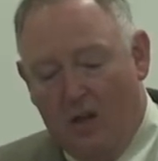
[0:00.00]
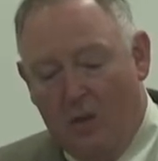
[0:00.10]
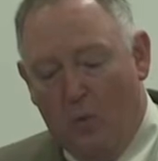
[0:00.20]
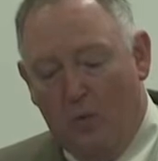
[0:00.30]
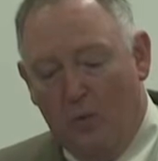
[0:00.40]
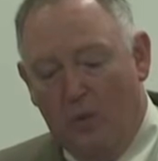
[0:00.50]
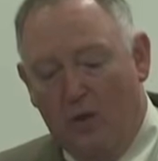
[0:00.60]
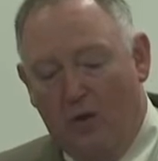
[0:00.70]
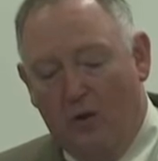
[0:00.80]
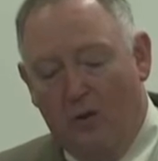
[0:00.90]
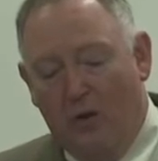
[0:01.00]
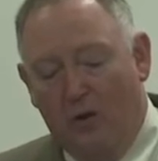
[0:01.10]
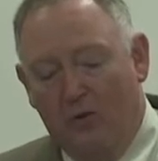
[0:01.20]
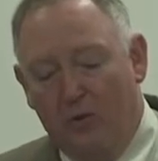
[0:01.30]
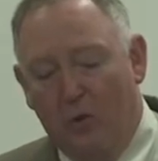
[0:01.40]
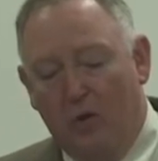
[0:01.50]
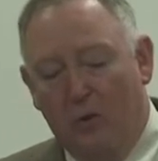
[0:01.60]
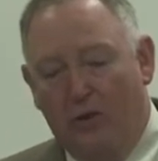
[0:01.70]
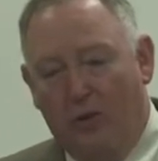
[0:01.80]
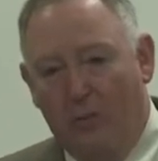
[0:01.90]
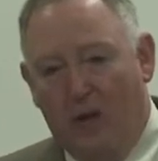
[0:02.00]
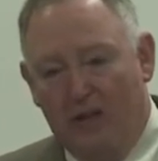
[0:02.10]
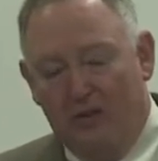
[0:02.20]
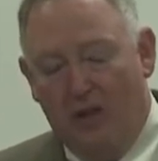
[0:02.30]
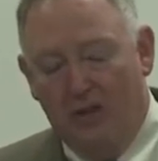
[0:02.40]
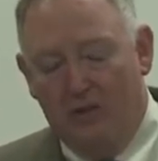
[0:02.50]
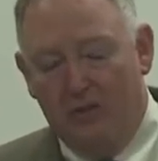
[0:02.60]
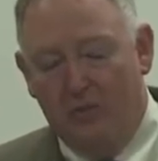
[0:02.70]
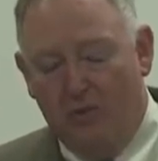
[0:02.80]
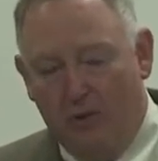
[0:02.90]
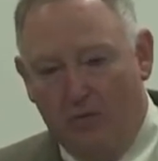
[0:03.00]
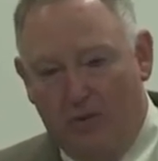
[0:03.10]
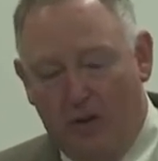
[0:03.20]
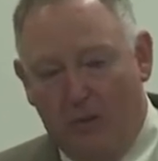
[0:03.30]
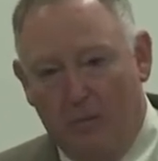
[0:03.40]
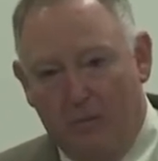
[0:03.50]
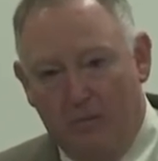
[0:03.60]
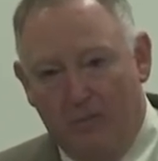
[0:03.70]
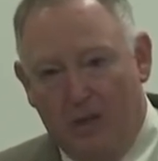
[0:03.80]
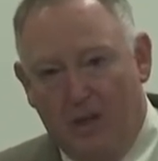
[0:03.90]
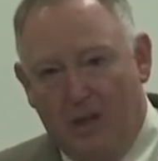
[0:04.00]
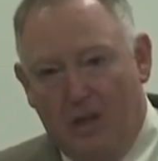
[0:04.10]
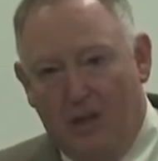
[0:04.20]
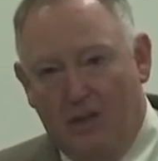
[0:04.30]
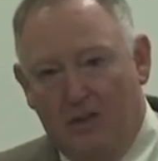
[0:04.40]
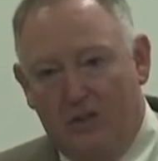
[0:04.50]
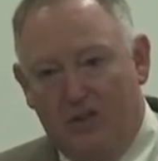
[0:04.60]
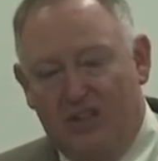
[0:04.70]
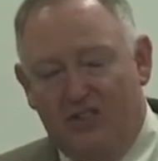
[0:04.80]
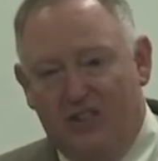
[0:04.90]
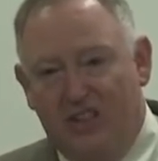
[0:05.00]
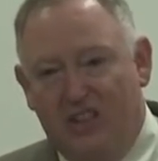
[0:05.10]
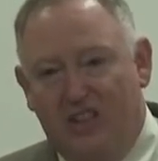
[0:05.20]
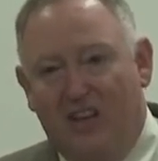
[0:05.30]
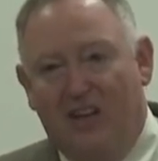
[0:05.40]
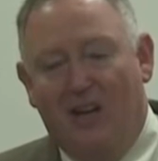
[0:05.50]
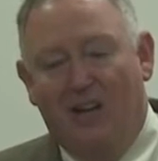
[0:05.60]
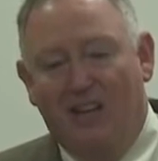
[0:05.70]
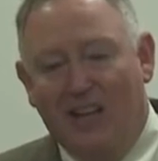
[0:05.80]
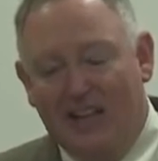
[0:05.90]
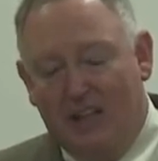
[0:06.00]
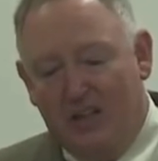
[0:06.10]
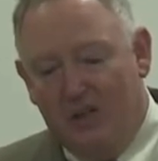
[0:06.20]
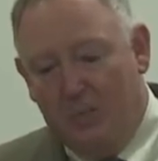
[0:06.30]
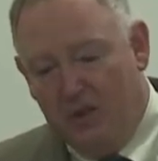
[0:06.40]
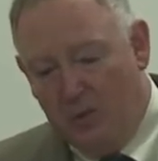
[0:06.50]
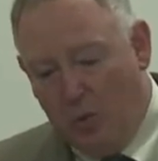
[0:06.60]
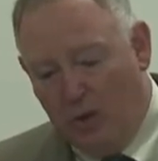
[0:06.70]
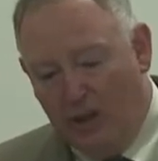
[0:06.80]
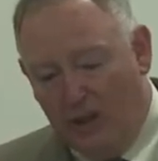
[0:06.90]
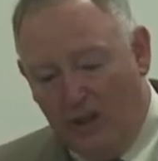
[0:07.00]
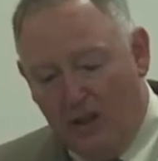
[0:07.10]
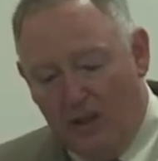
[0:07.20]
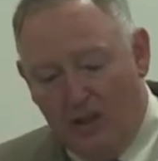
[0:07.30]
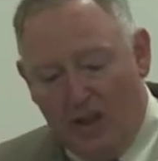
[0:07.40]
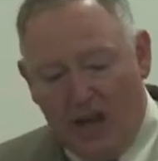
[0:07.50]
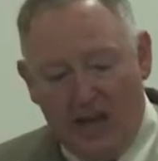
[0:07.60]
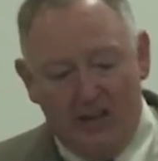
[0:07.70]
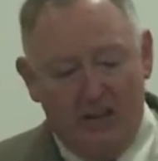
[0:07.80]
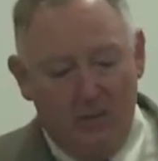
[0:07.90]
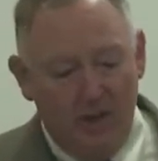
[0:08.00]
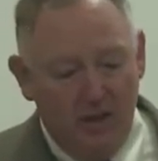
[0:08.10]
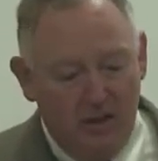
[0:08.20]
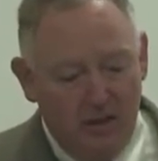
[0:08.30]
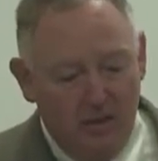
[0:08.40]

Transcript: What we are doing with our mad scientist program is it is the linkage between academia,